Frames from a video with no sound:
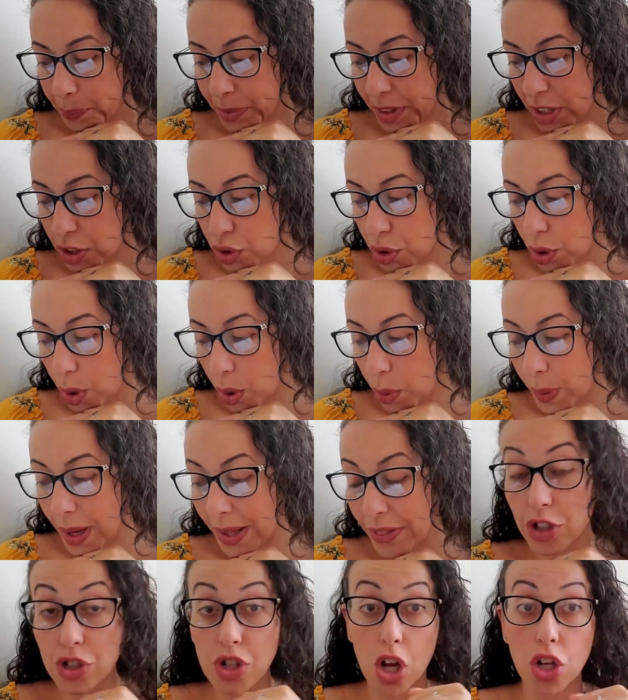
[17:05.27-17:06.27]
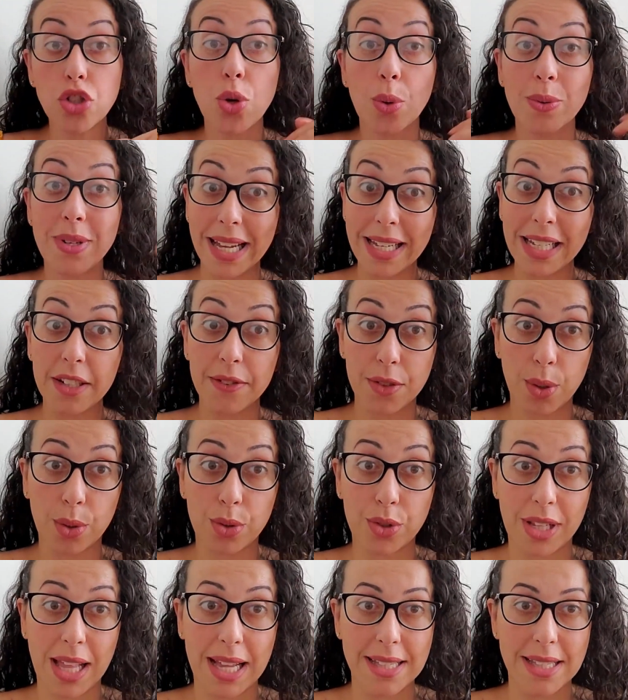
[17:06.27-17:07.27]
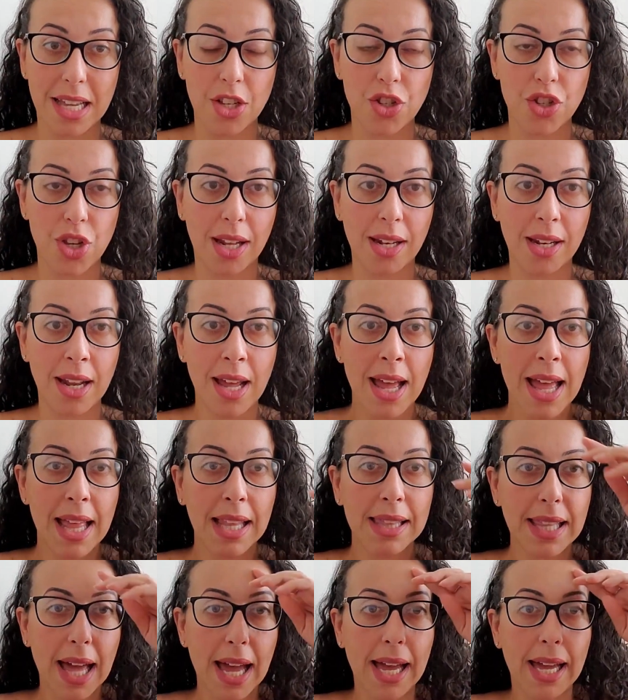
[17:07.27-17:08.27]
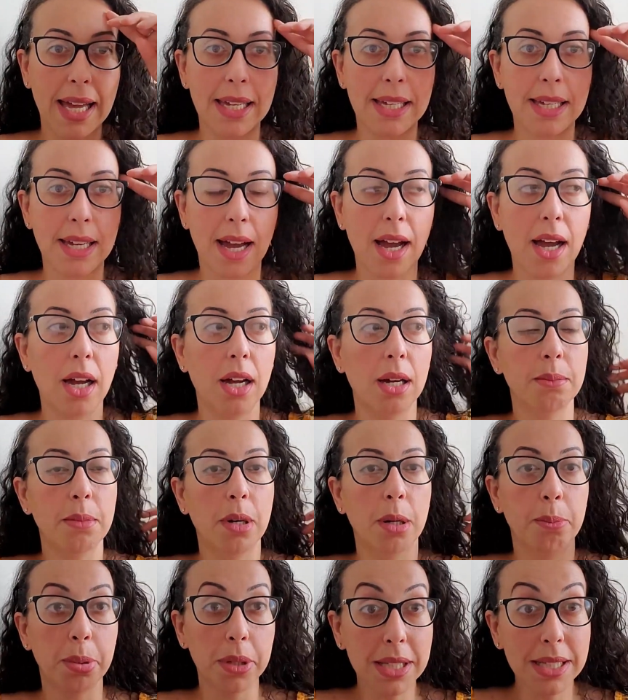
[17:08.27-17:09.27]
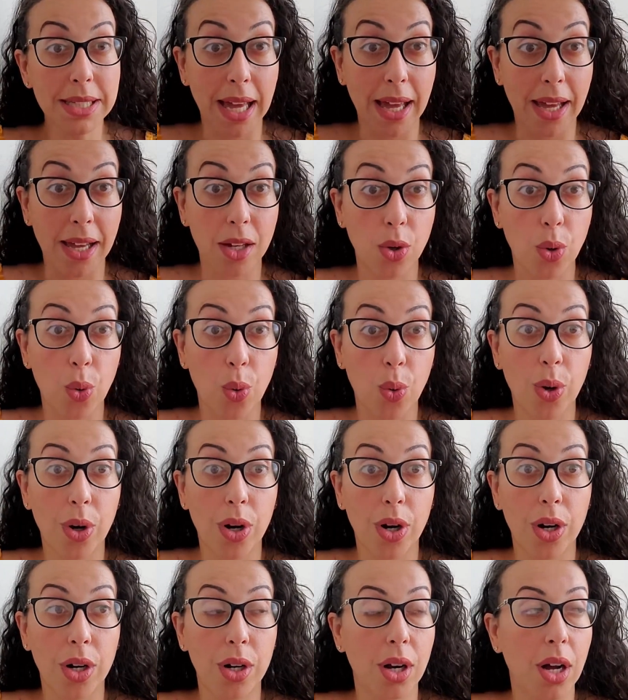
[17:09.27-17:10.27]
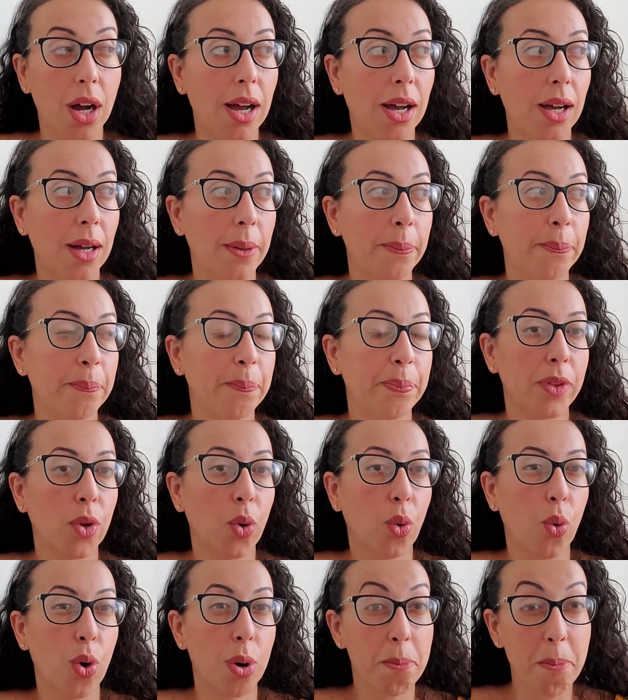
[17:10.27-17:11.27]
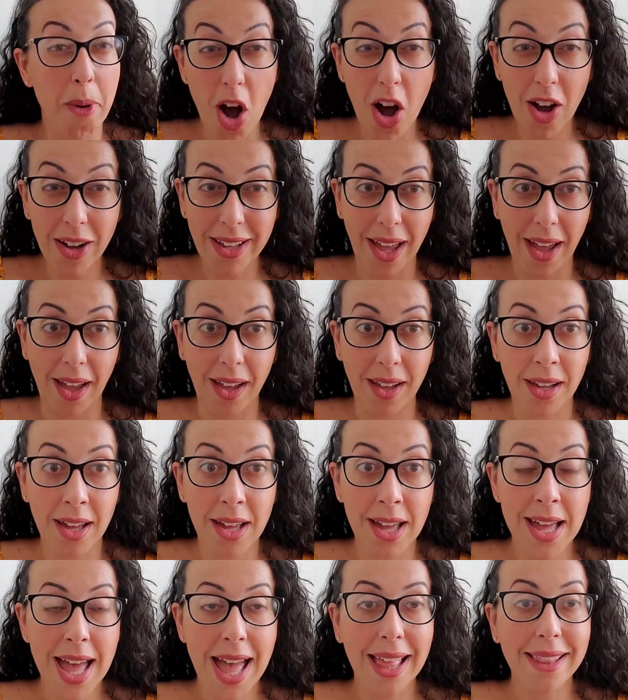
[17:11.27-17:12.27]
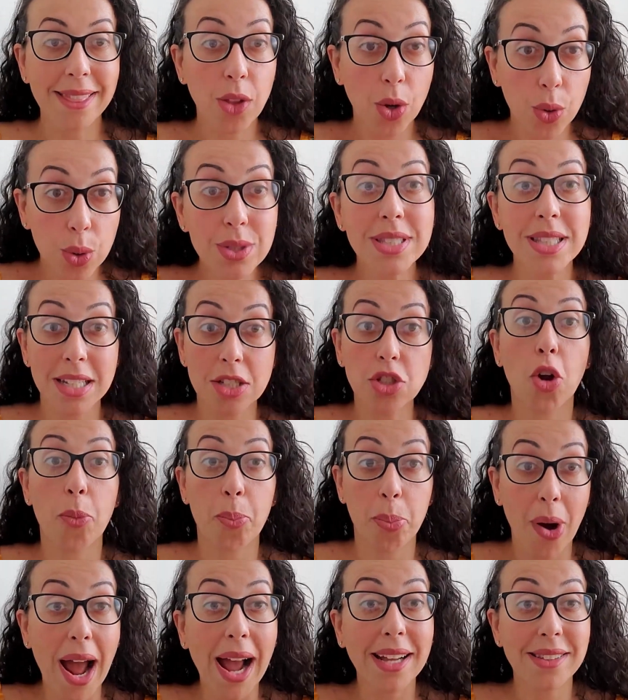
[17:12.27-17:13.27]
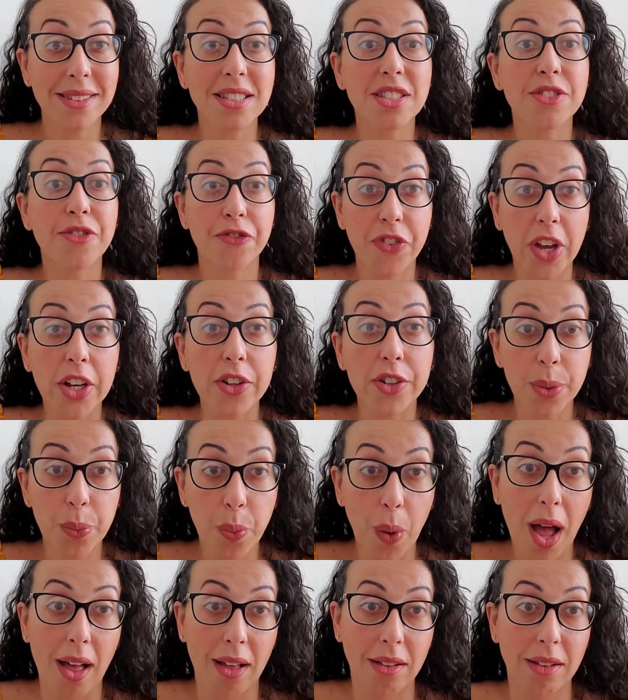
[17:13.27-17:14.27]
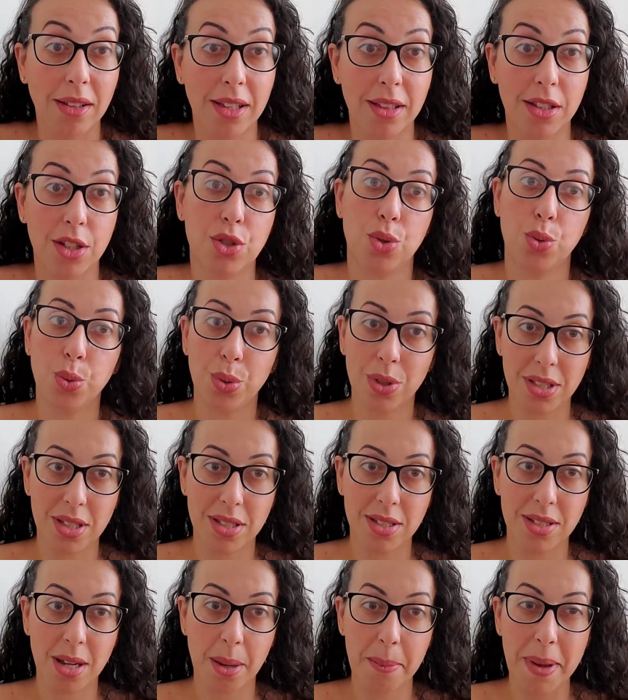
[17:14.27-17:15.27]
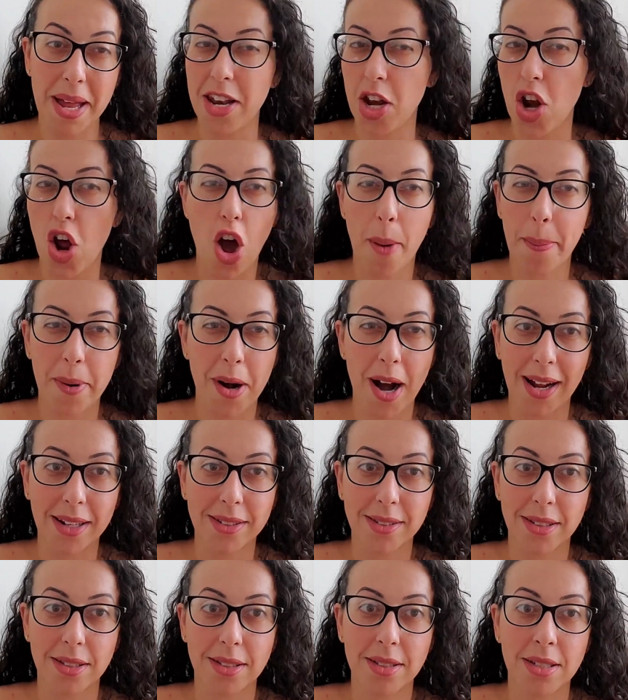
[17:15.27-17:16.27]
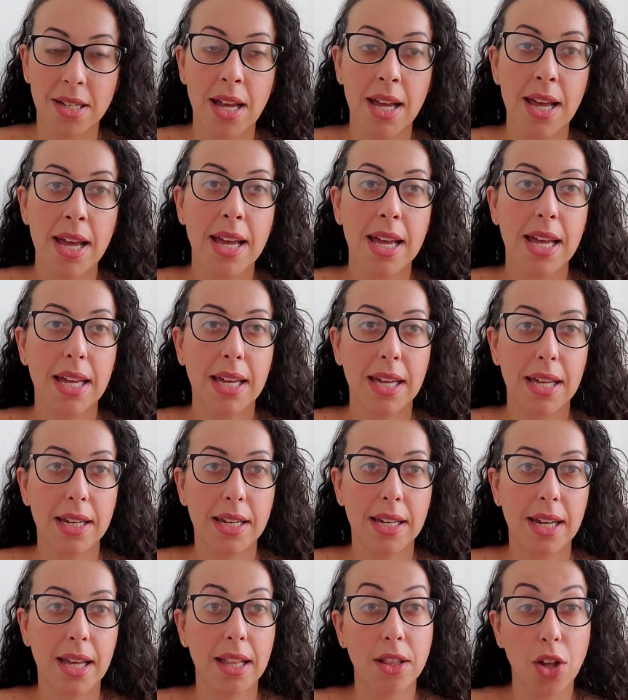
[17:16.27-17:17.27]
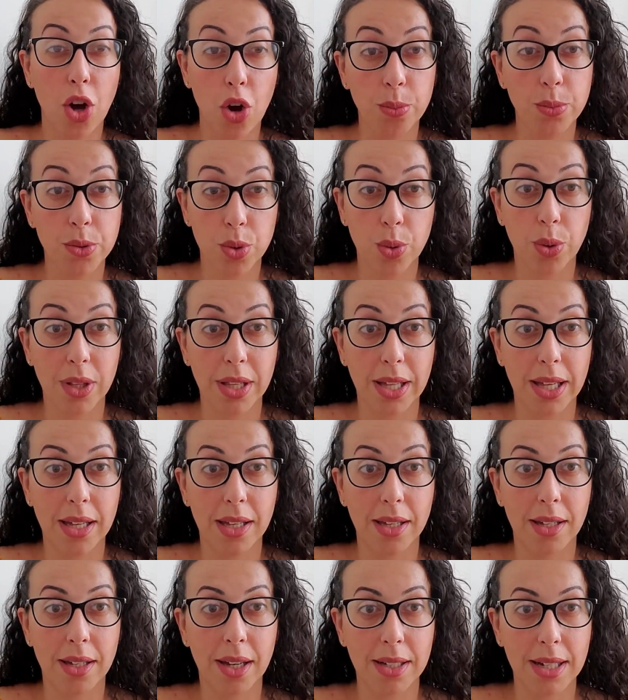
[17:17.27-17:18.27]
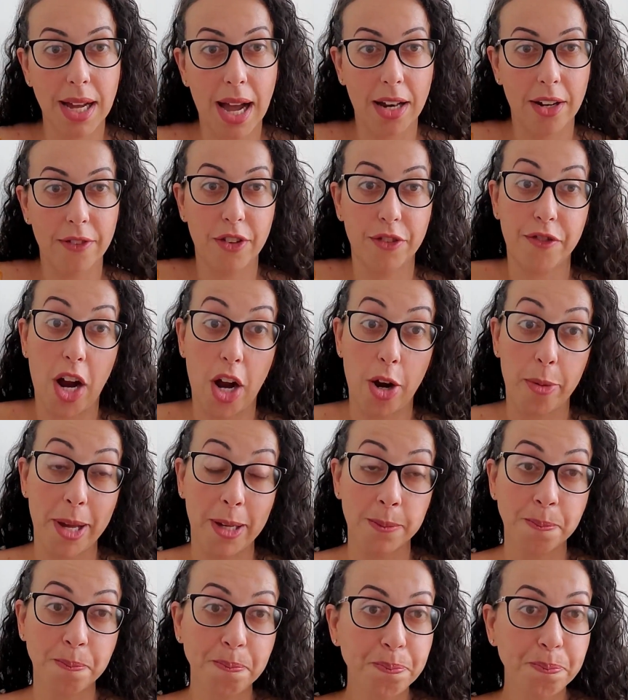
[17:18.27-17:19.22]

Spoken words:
So there's also negative socialization, like bullying or mocking. And those things are practiced very well in the school system and not practiced in the homeschooling kind of environment.